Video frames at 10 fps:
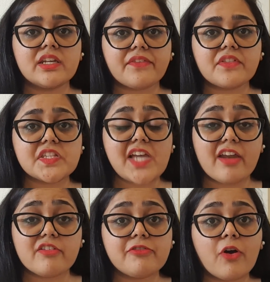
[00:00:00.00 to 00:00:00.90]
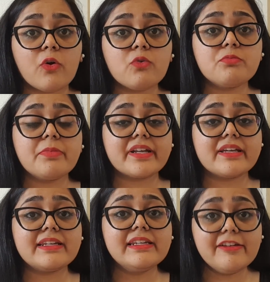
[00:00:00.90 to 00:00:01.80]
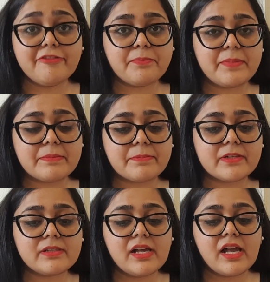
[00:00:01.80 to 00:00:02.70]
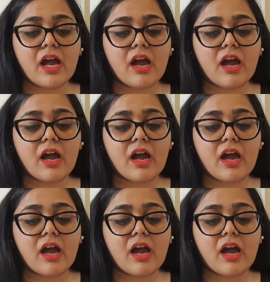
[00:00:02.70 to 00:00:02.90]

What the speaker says: another stand for Uber and Lyft people